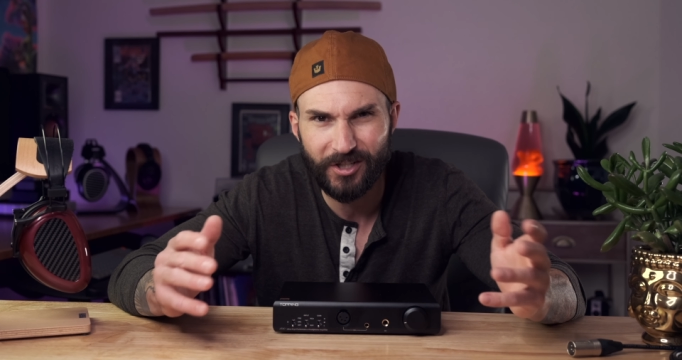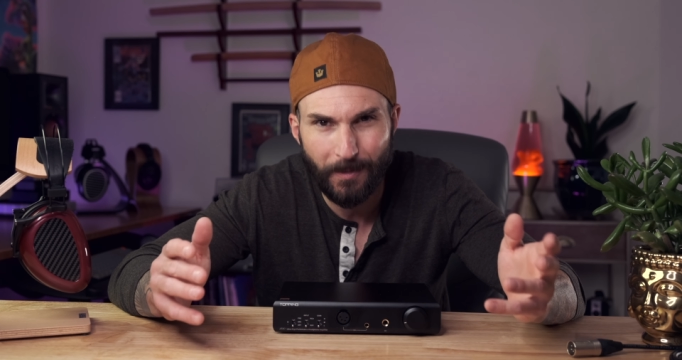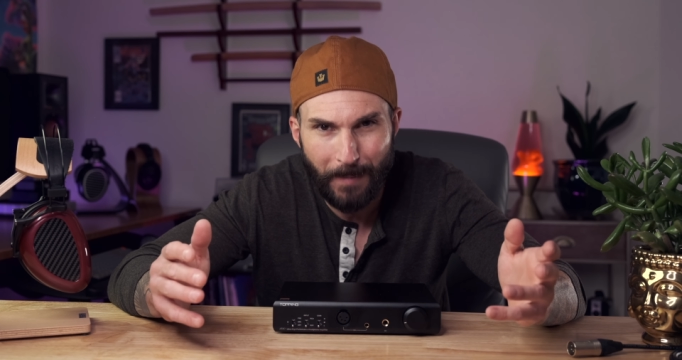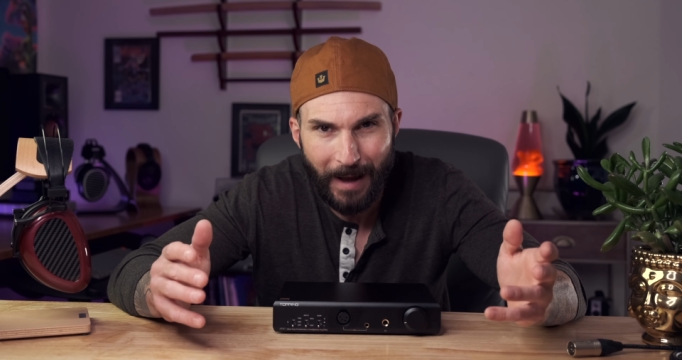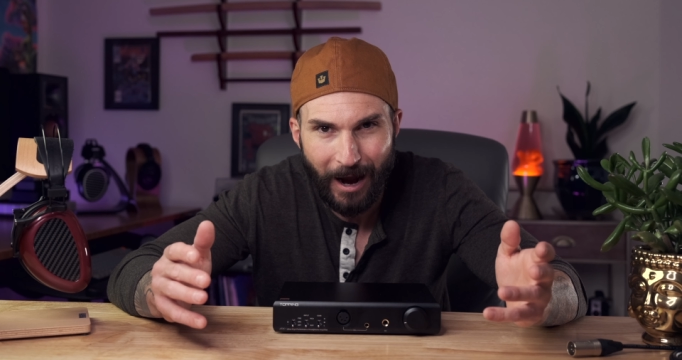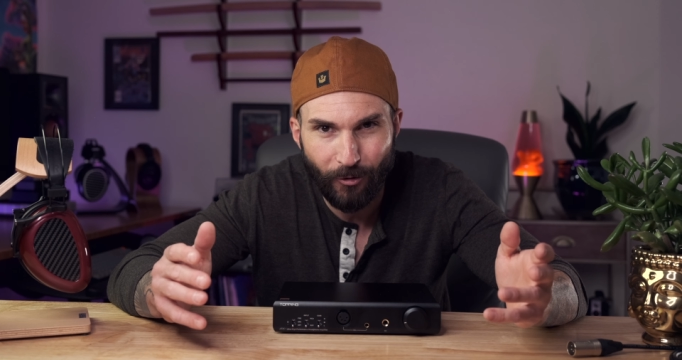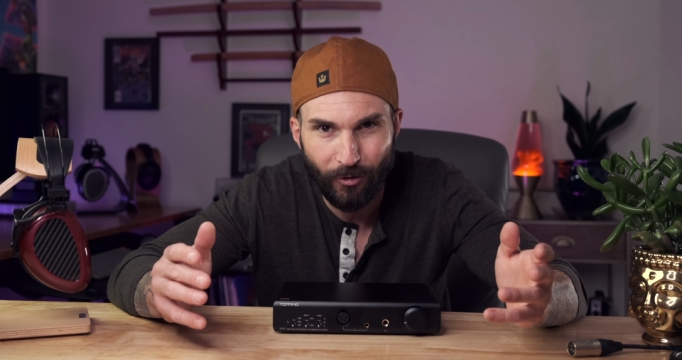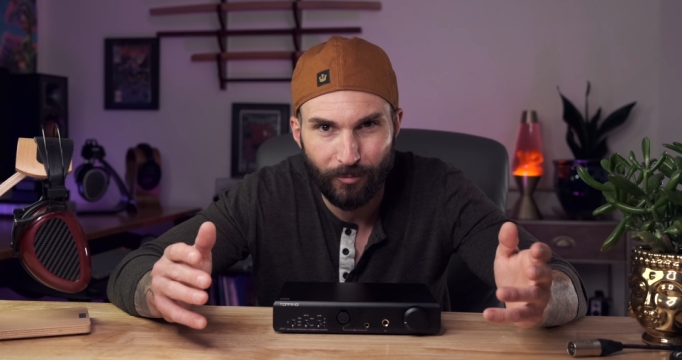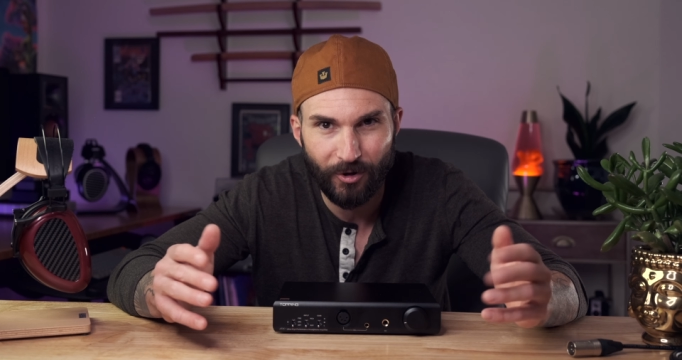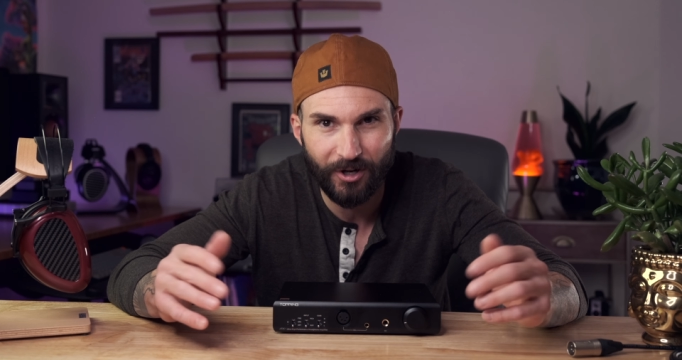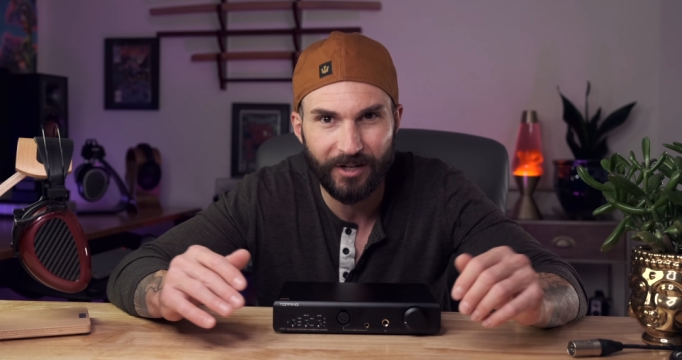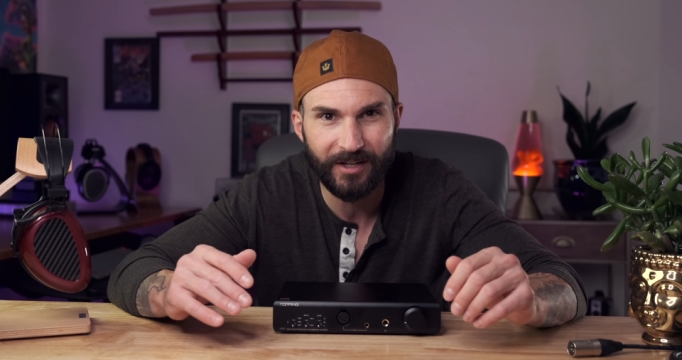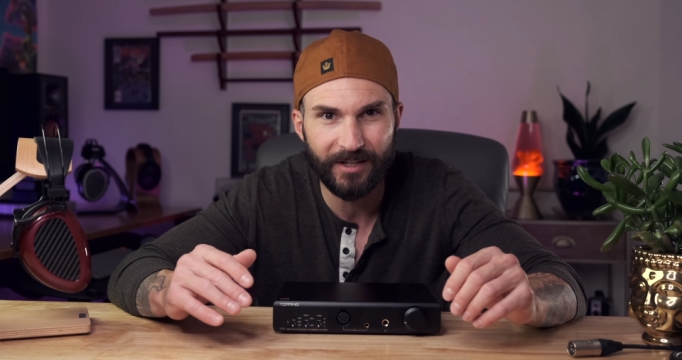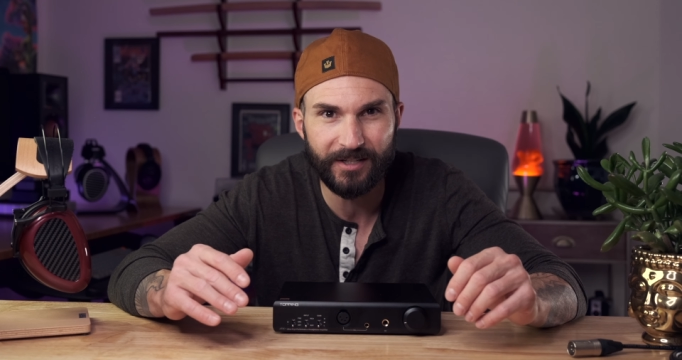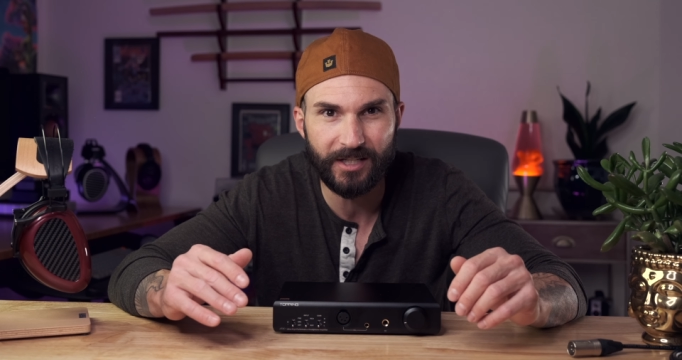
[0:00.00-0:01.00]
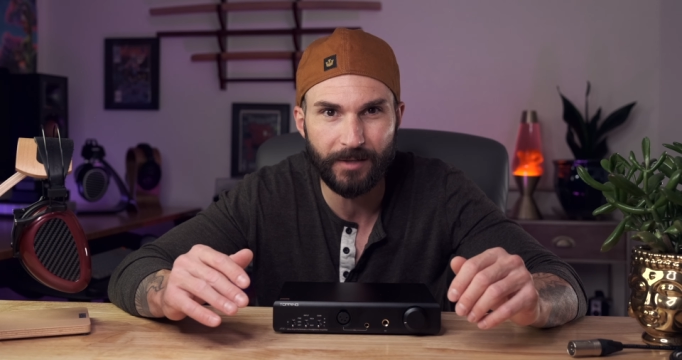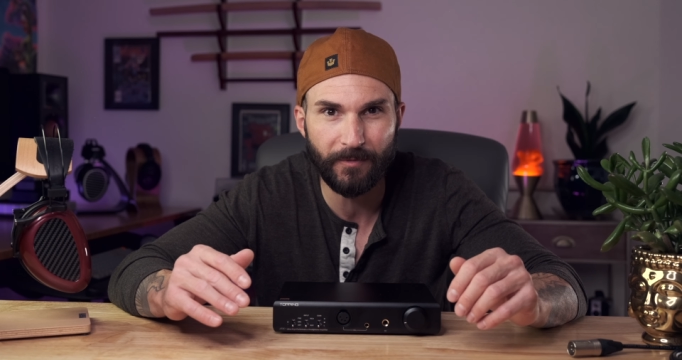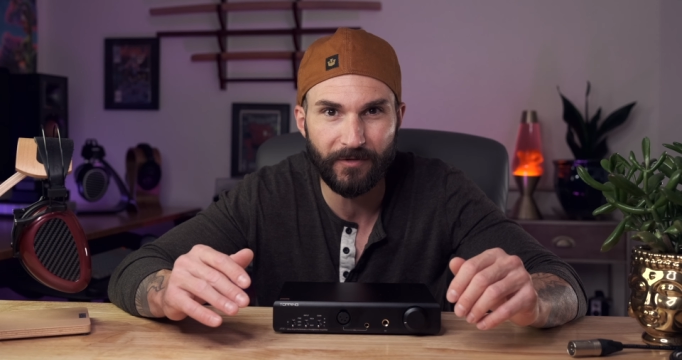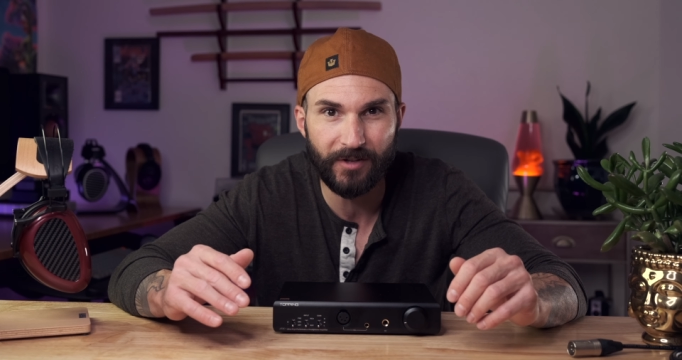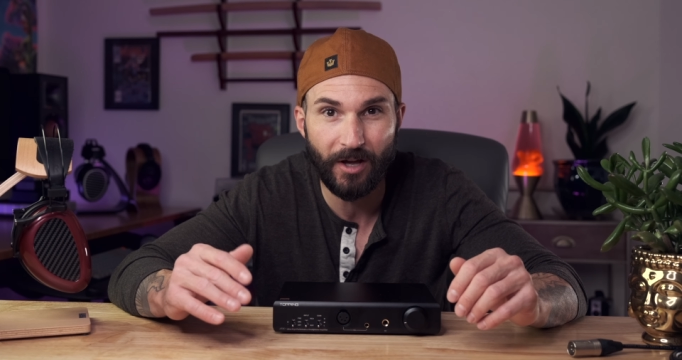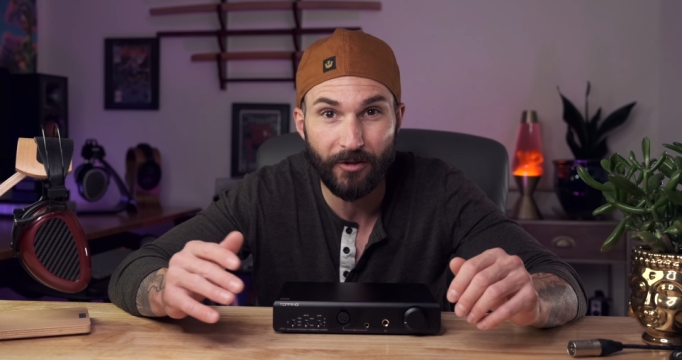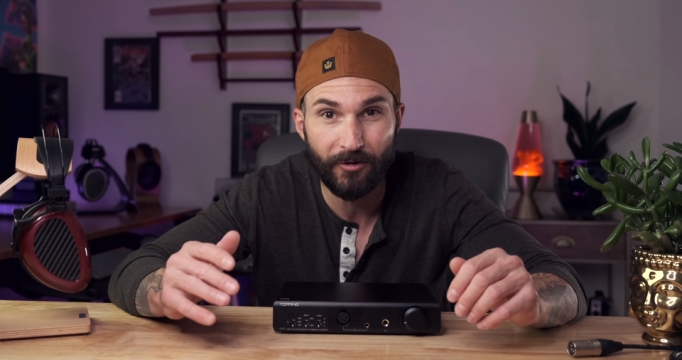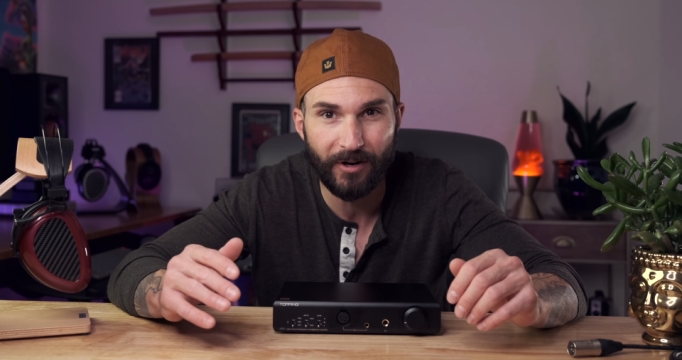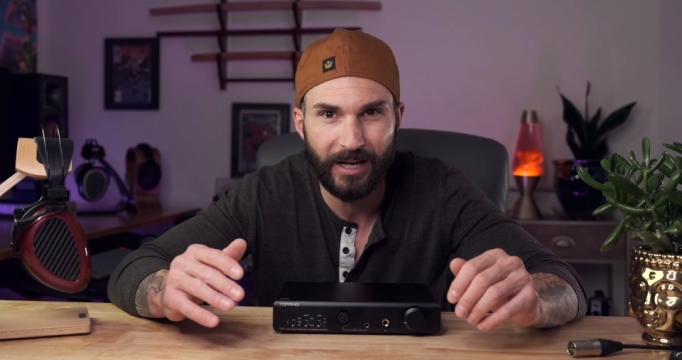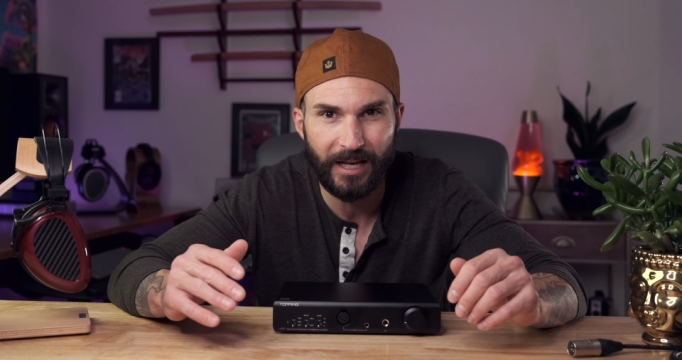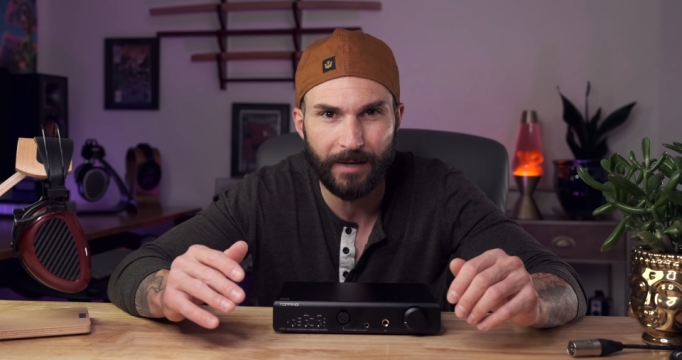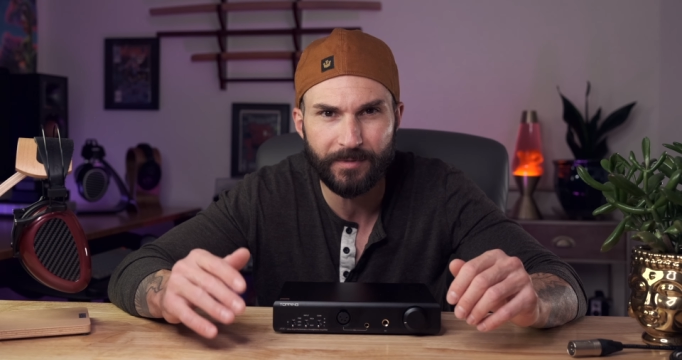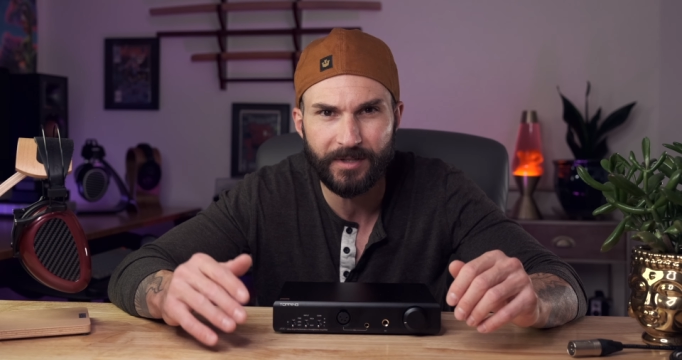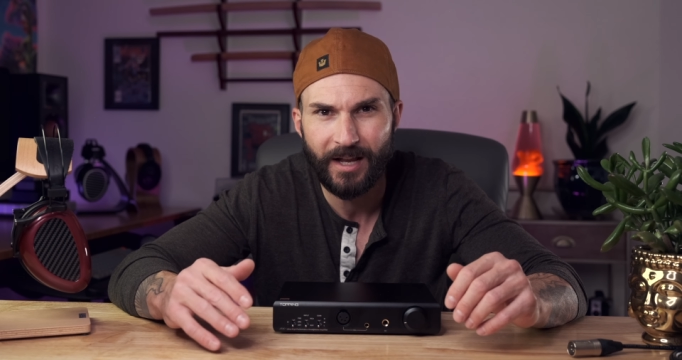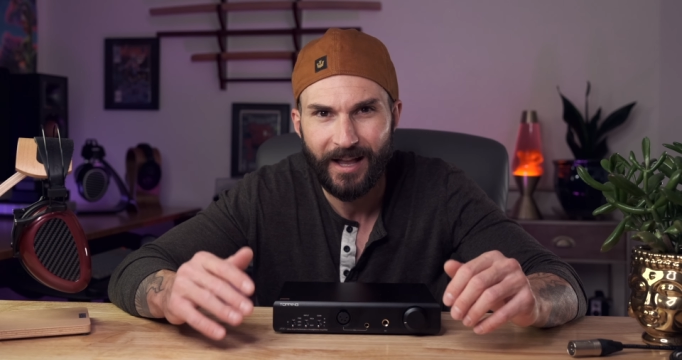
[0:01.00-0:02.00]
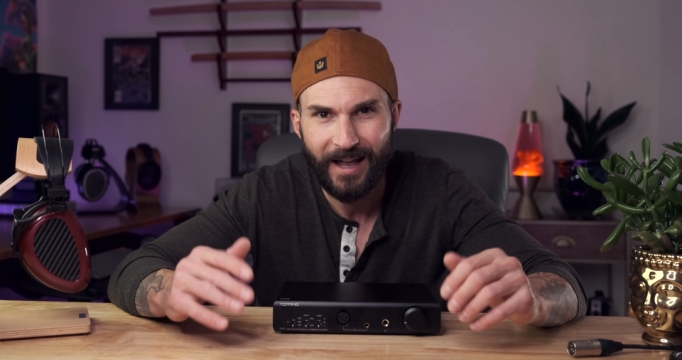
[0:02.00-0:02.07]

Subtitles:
power brick in some of the other amps,